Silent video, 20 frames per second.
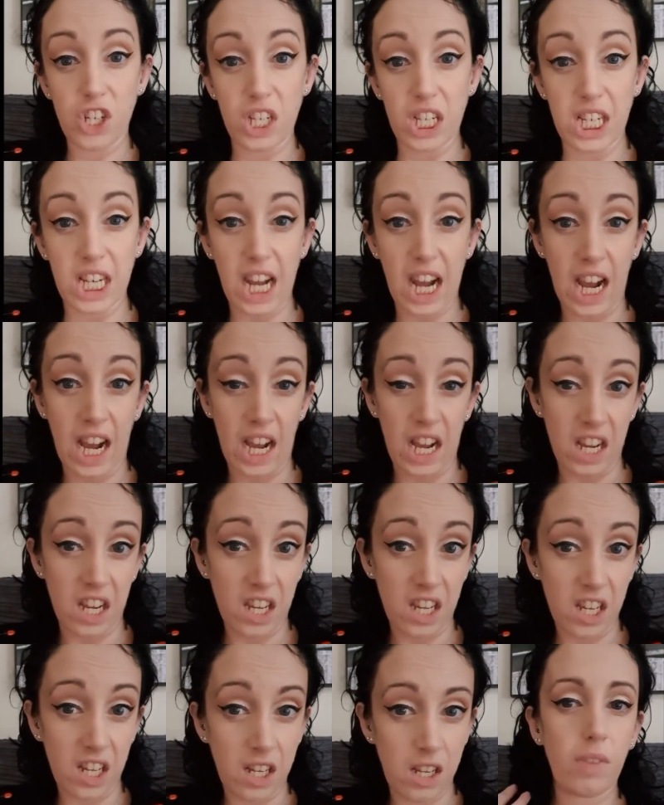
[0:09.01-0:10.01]
tag
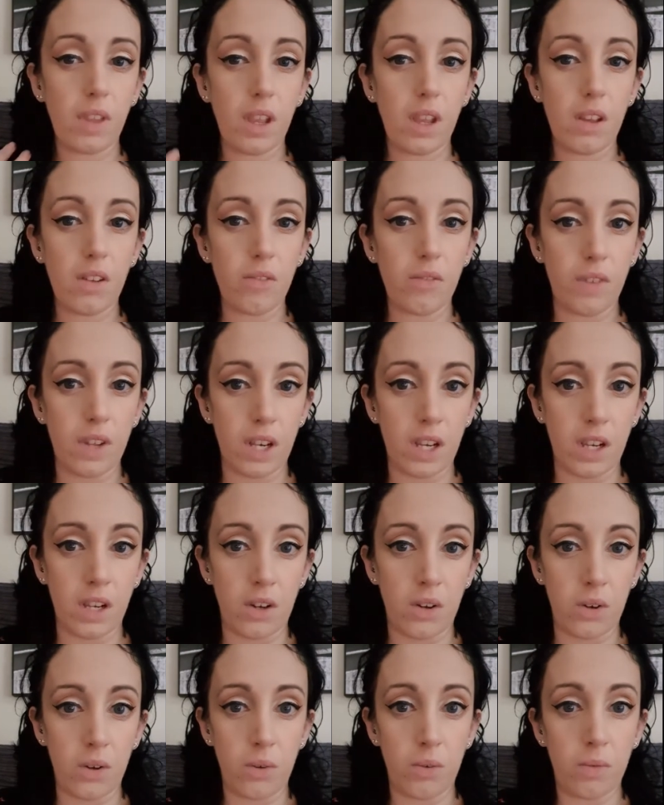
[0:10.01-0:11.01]

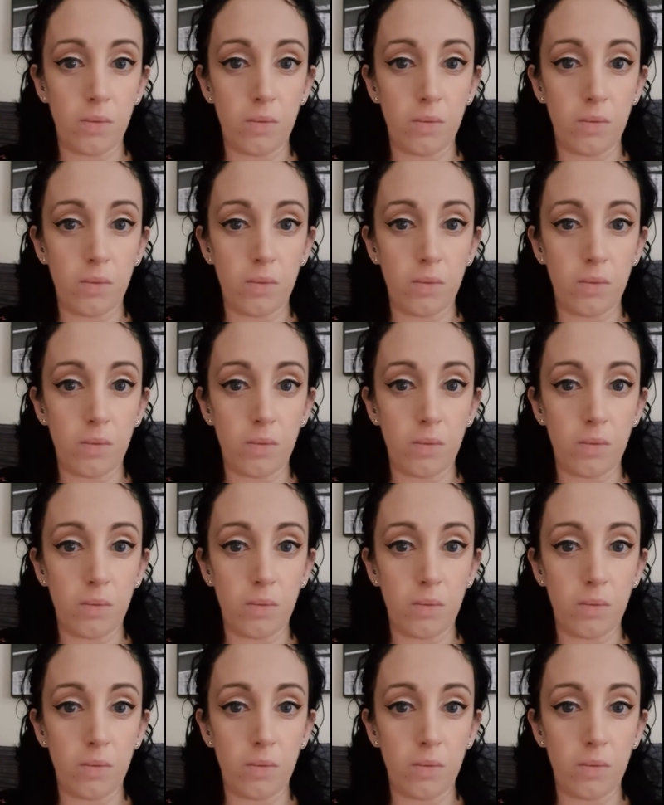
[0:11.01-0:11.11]
video,